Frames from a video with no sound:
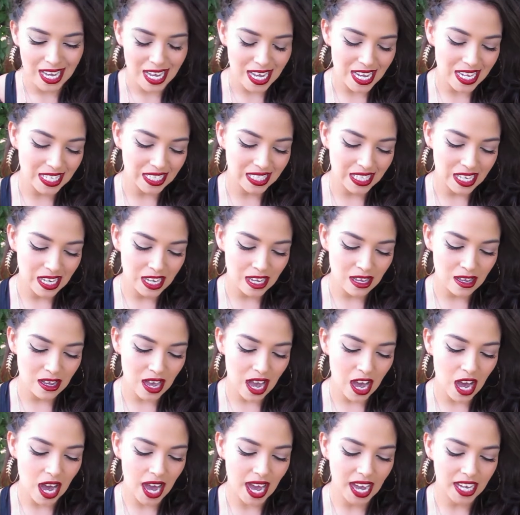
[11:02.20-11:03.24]
It's a
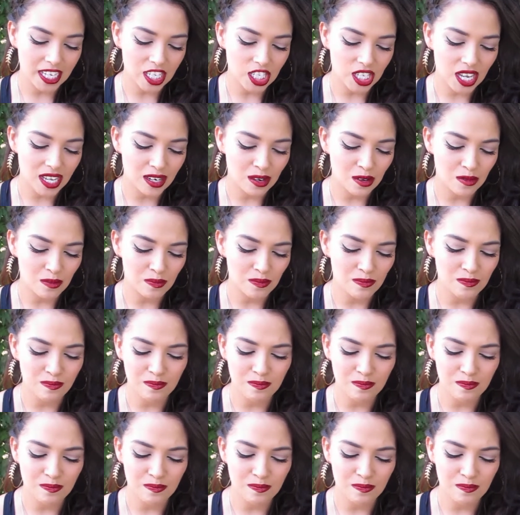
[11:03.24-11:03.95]
eyeshadow